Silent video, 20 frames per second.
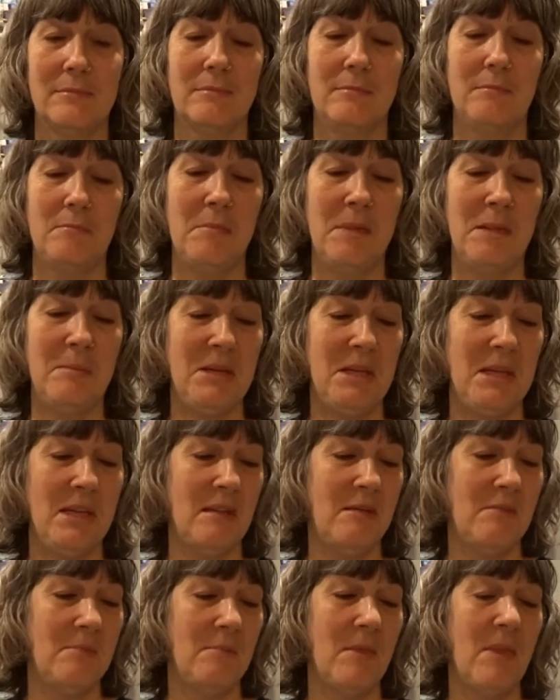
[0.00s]

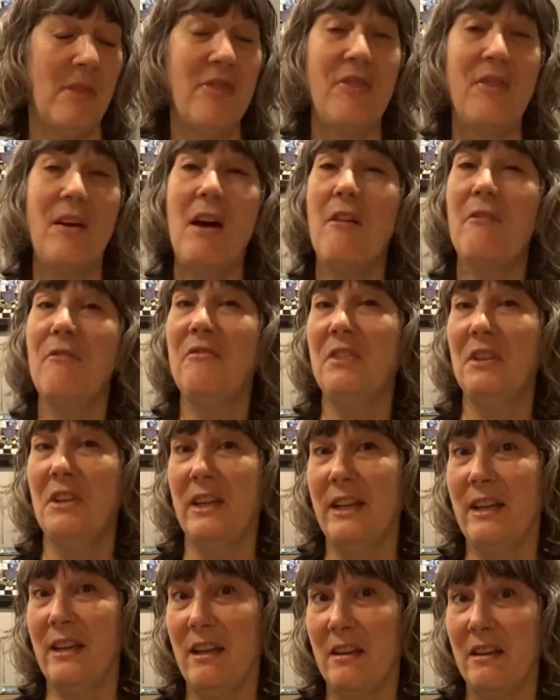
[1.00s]
maybe
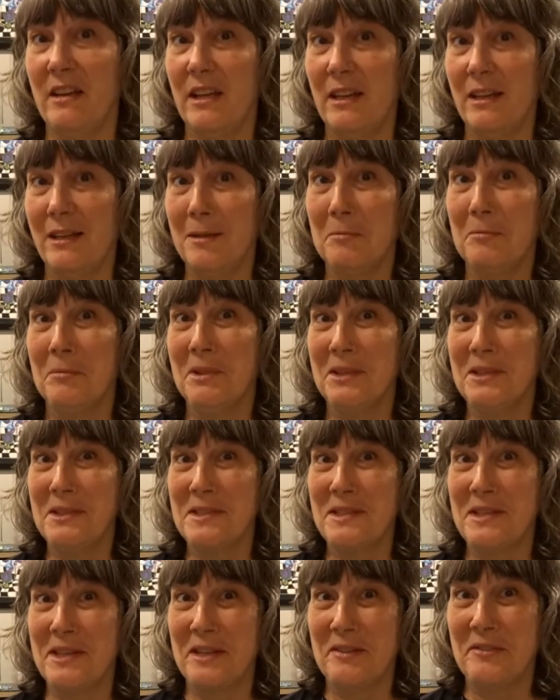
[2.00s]
thoughtfully cutting
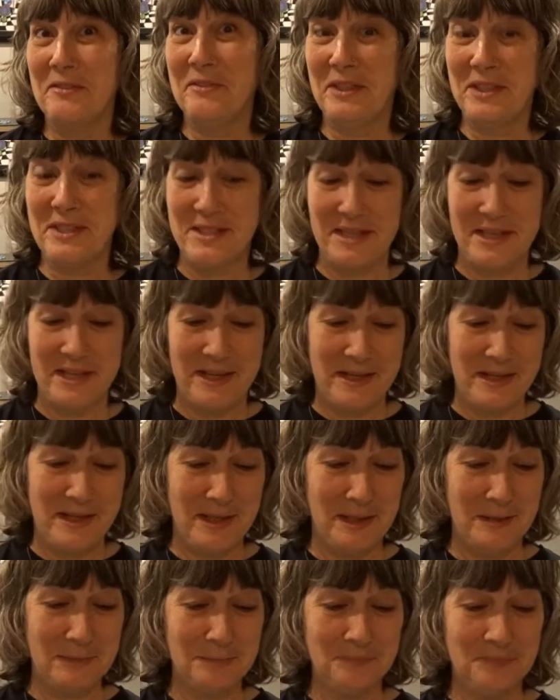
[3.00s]
instead of fussy
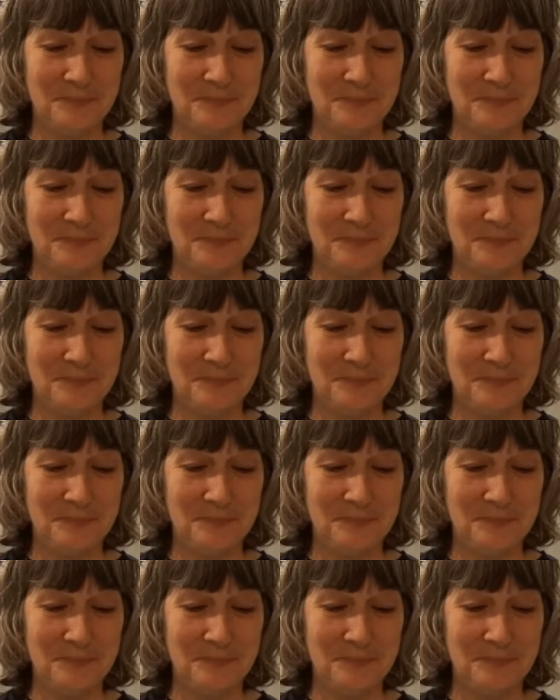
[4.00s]
cutting.